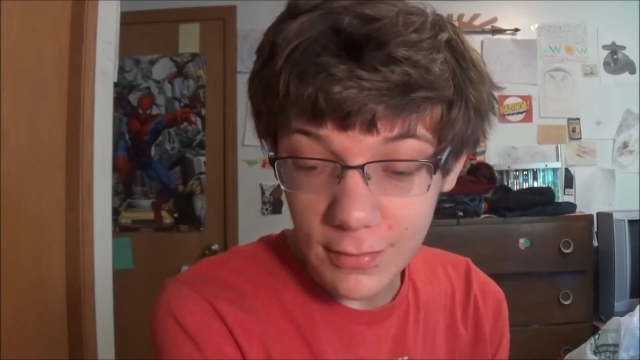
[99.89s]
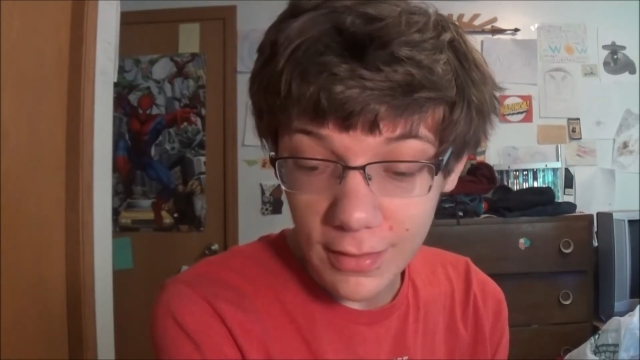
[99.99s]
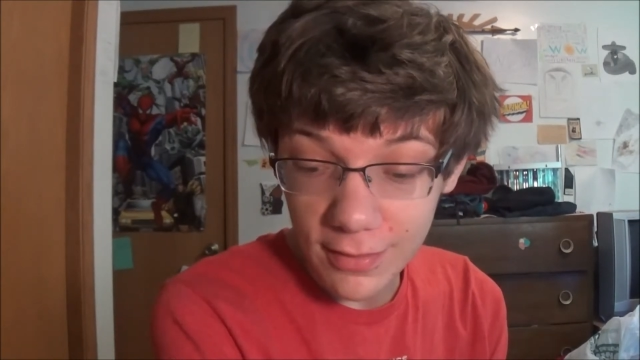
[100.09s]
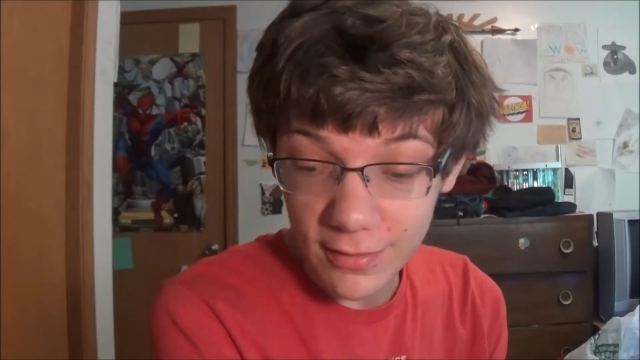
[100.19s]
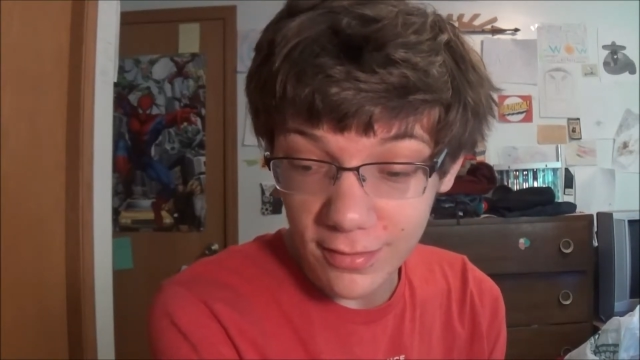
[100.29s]

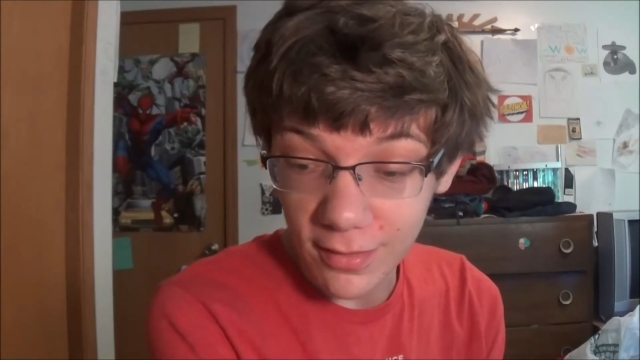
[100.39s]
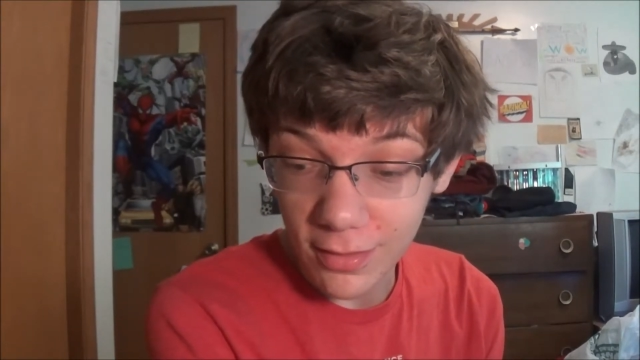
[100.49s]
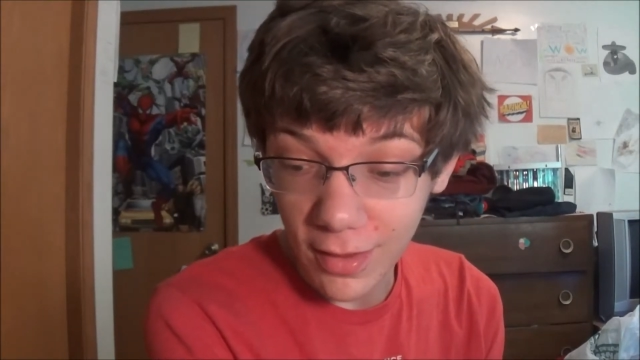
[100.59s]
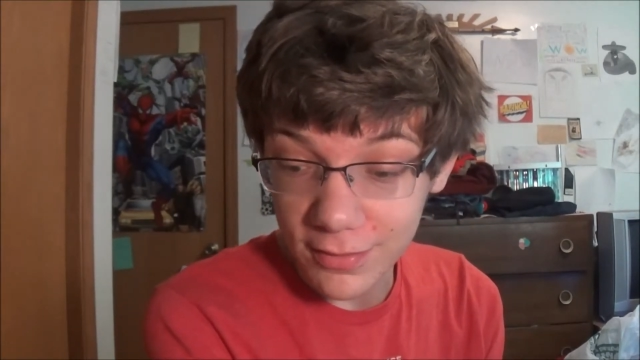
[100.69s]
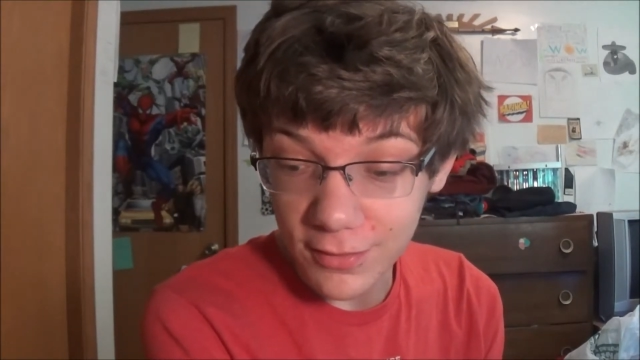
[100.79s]
And that's a
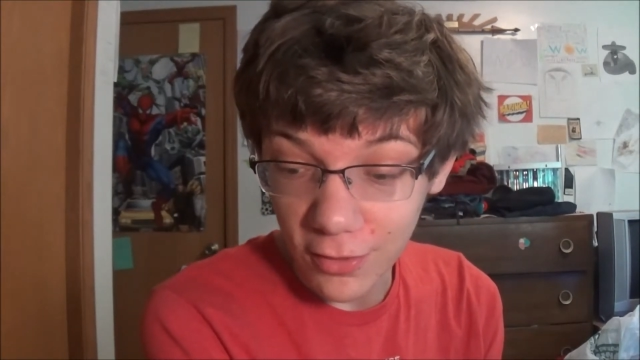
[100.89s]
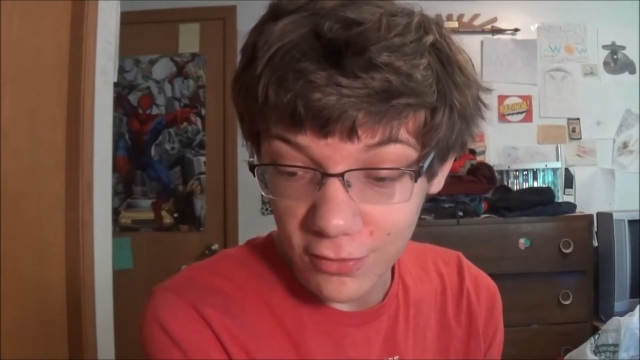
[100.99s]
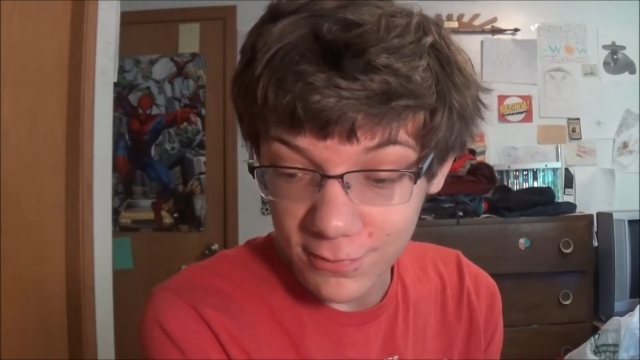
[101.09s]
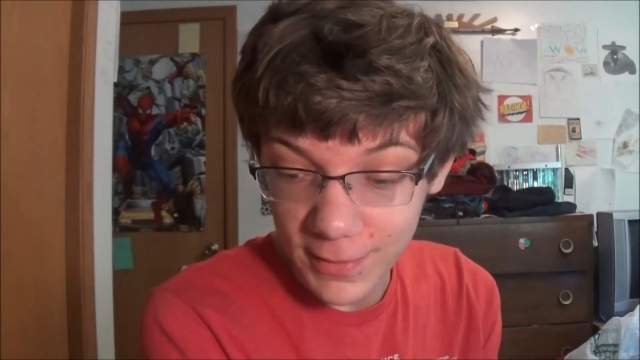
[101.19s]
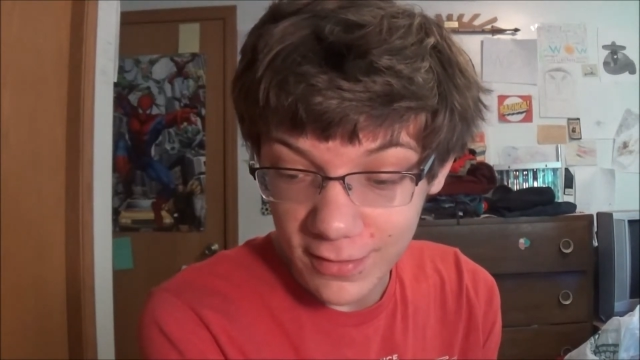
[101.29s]
little on the
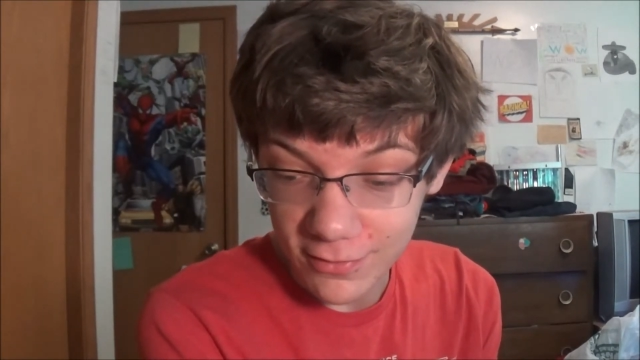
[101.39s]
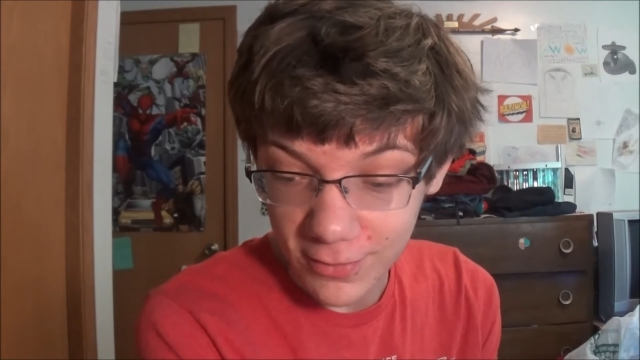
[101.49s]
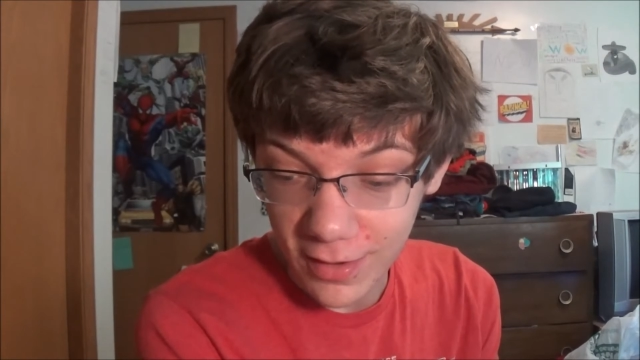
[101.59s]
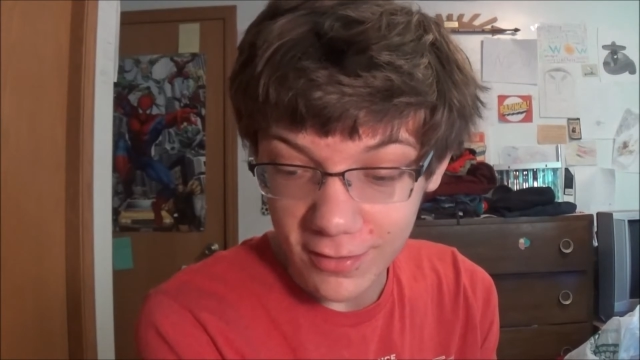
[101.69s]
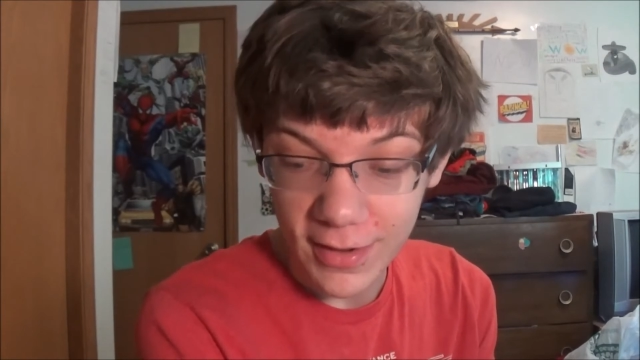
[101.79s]
nose because
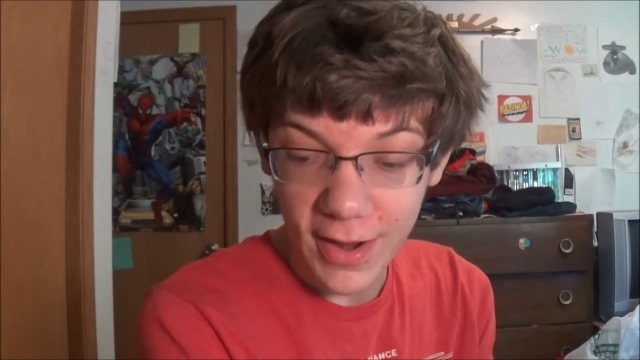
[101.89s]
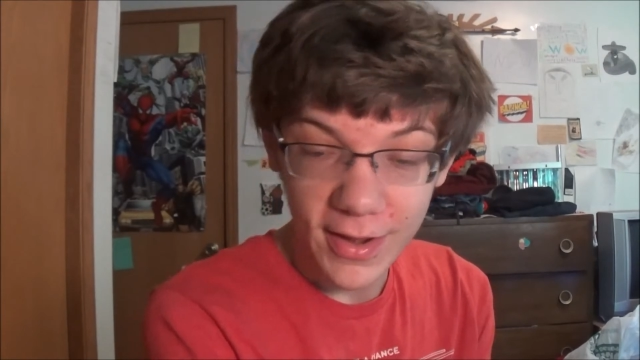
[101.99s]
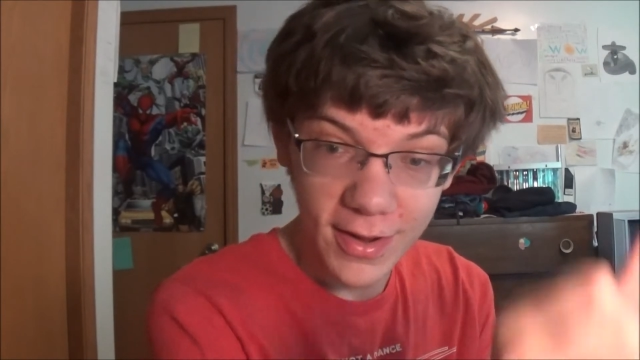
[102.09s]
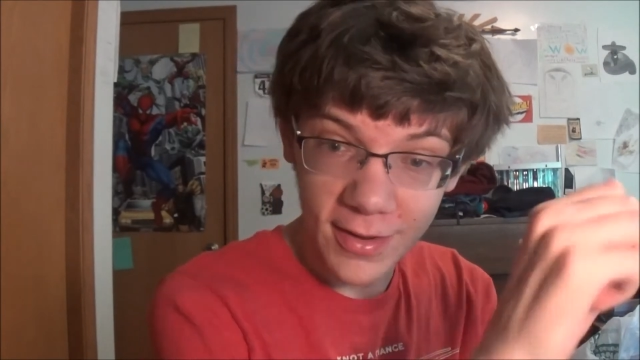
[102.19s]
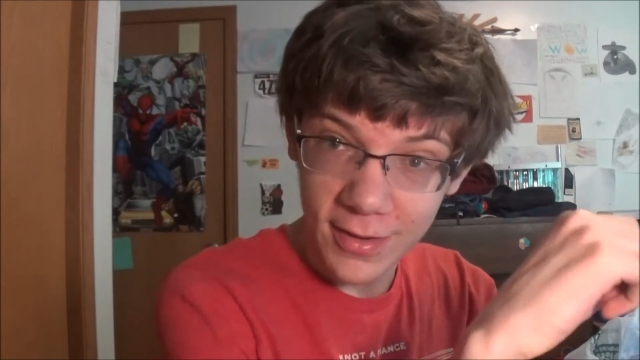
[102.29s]
we are
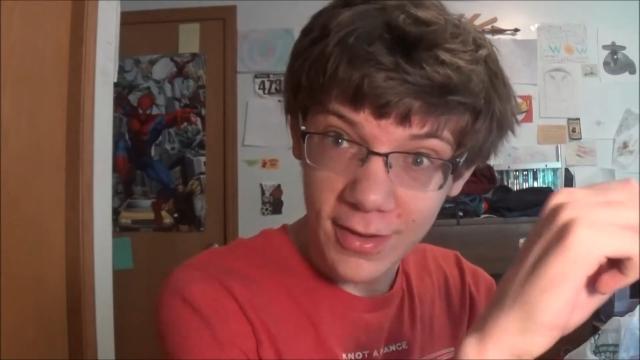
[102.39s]
kind of,